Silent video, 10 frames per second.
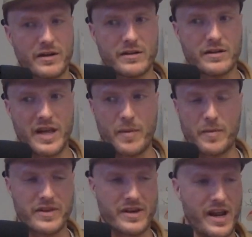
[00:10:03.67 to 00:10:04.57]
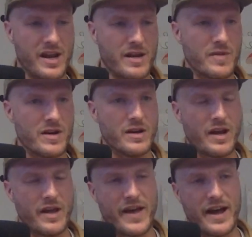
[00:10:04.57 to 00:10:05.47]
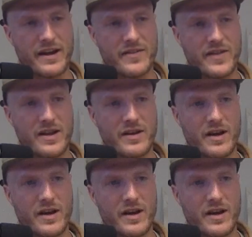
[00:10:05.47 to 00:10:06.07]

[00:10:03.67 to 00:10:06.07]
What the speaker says: came up with a name and that, and then